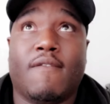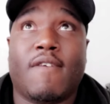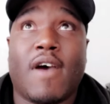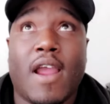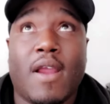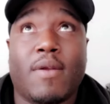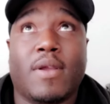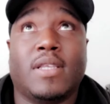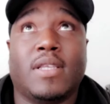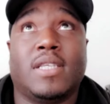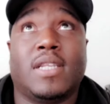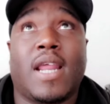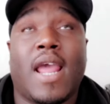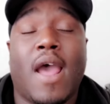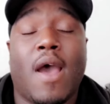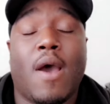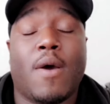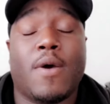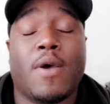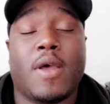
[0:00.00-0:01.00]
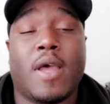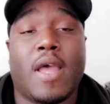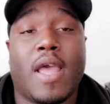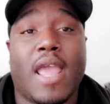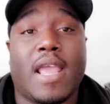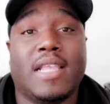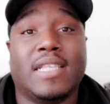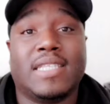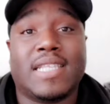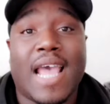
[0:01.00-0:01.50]
virus and how
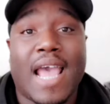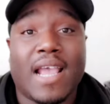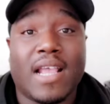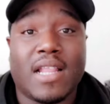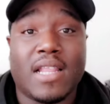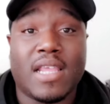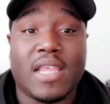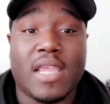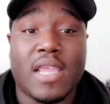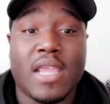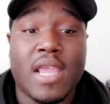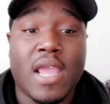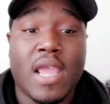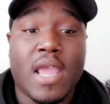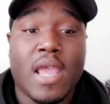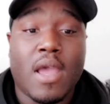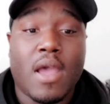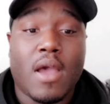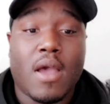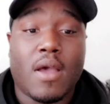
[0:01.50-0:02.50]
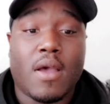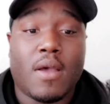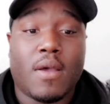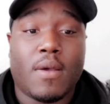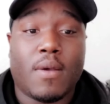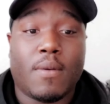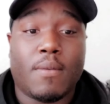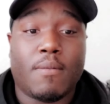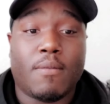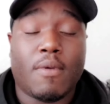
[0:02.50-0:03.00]
exactly
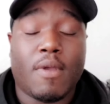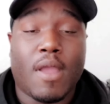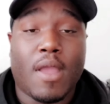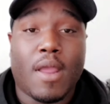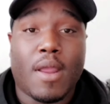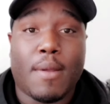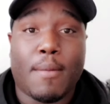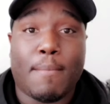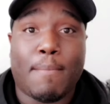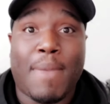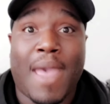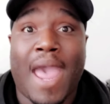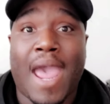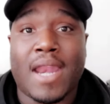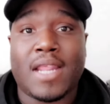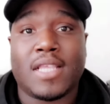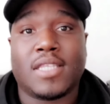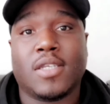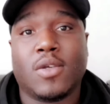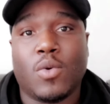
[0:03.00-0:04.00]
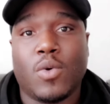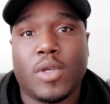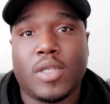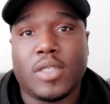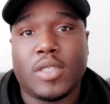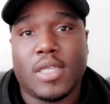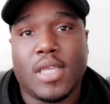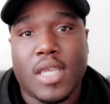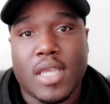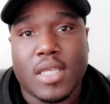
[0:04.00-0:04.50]
bad it's
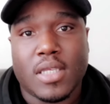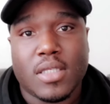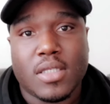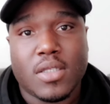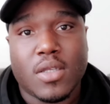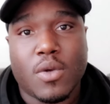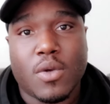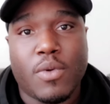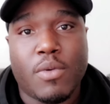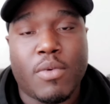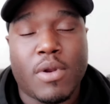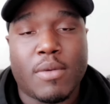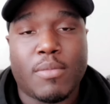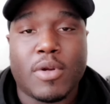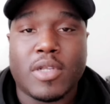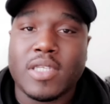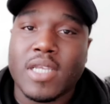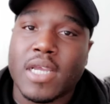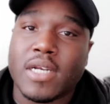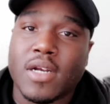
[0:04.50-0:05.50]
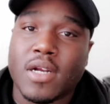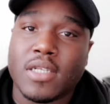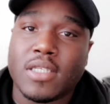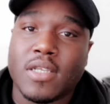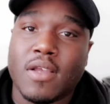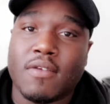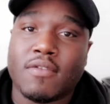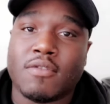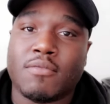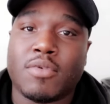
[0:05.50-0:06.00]
going to get. So we want to protect
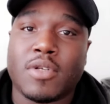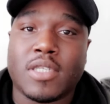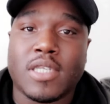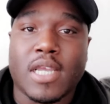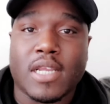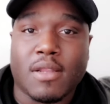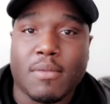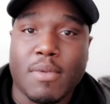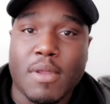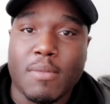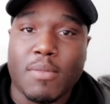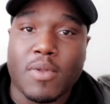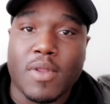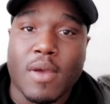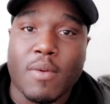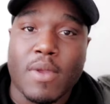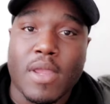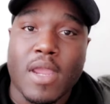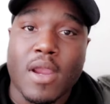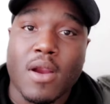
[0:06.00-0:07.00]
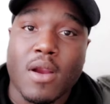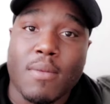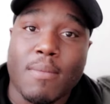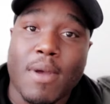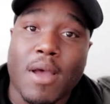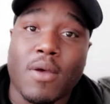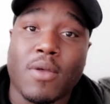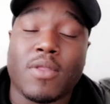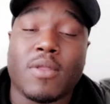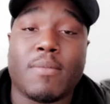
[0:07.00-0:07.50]
ourselves and protect the people that we care
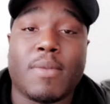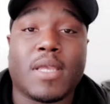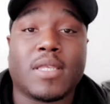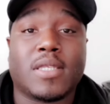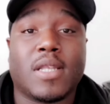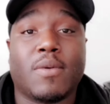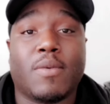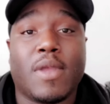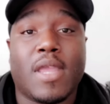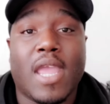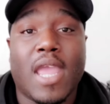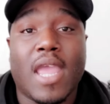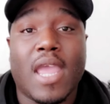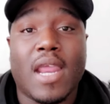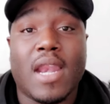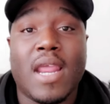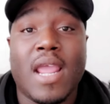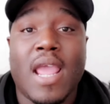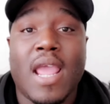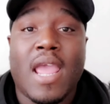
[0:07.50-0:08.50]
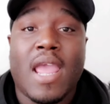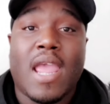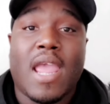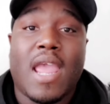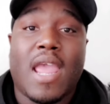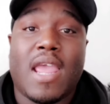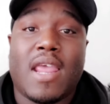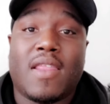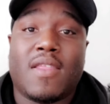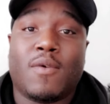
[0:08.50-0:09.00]
about the best that we can.
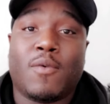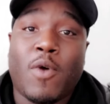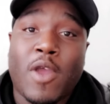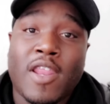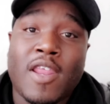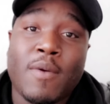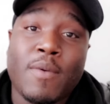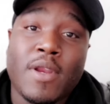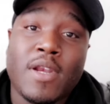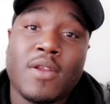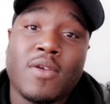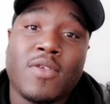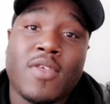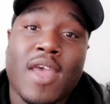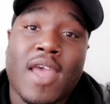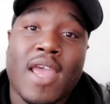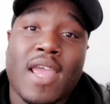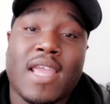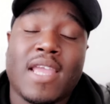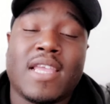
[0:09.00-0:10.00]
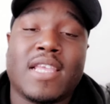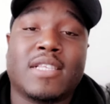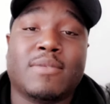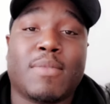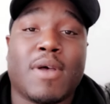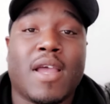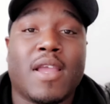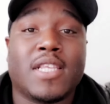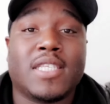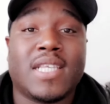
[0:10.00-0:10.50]
And the way that we do that is
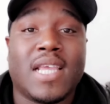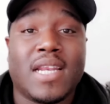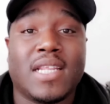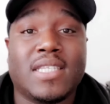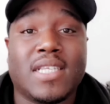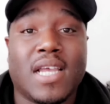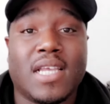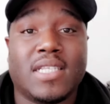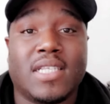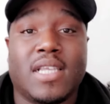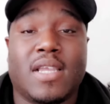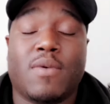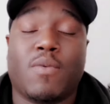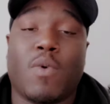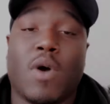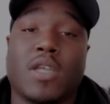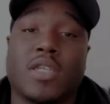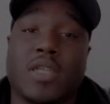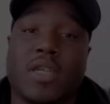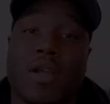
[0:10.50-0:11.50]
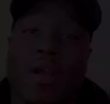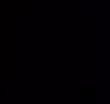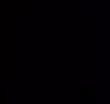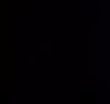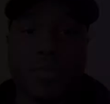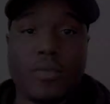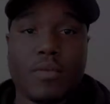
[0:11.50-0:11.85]
by sanitizing and washing.